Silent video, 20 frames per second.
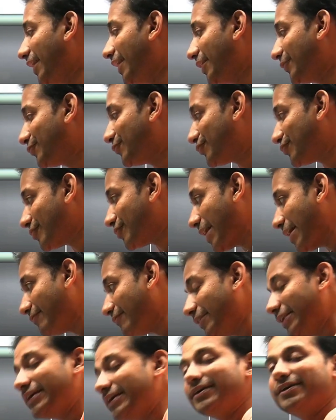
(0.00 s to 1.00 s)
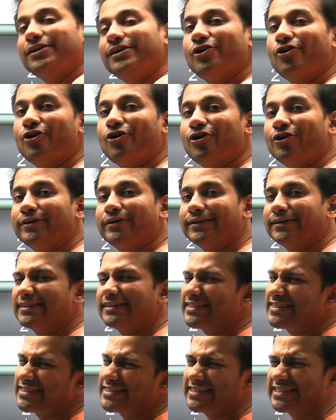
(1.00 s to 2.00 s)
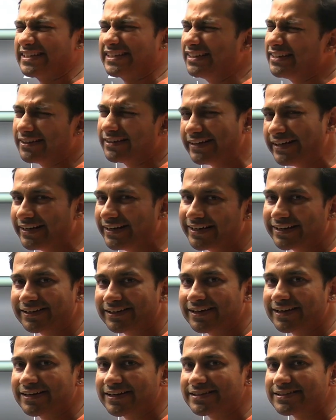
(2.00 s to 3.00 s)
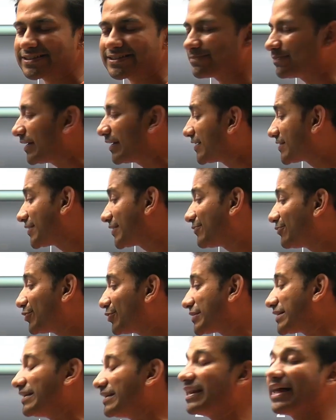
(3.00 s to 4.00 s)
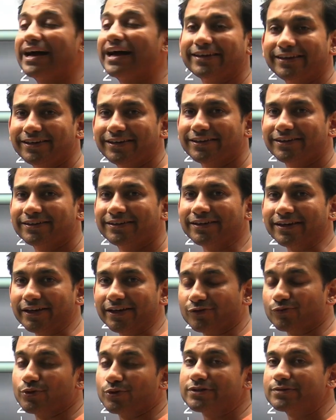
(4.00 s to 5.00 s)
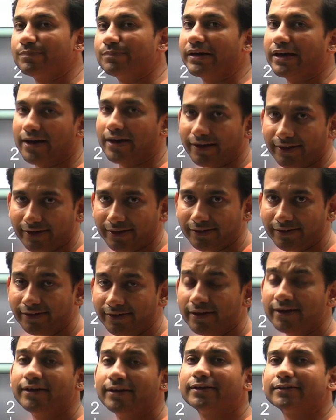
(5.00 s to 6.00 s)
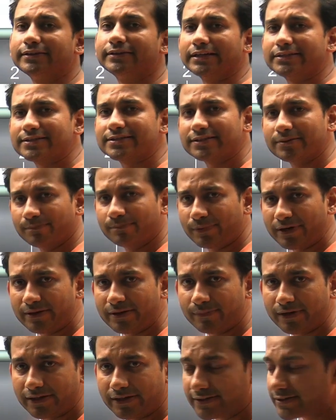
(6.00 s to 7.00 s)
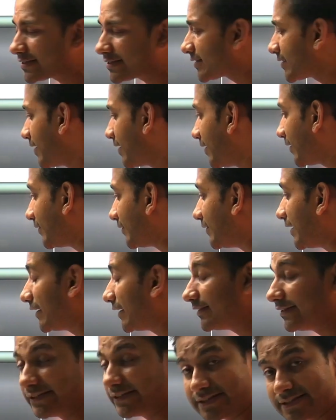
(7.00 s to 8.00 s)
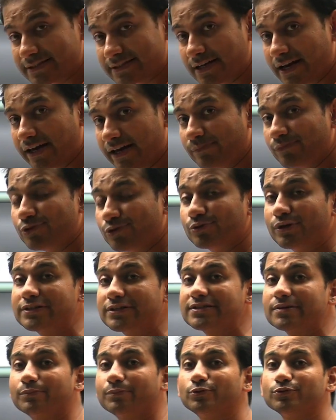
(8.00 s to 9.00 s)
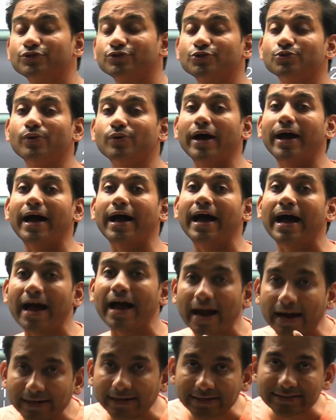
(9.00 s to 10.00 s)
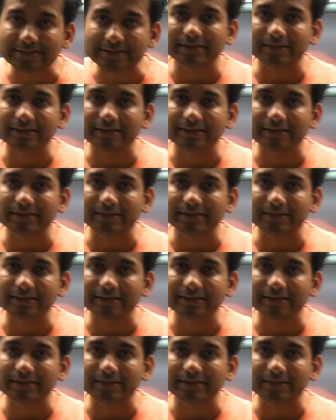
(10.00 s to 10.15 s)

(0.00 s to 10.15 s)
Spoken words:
If traveling a lot, still reading less because it was lagging, it was behind, that simply means that this time you are supposed to add